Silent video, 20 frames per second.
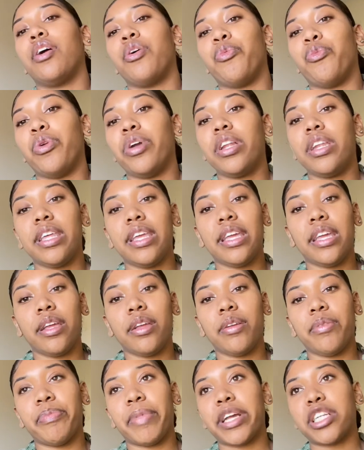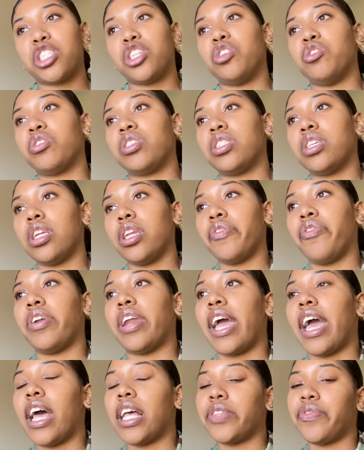really make sure you study for the
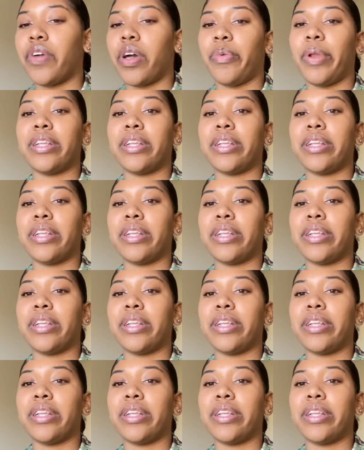ASVAB.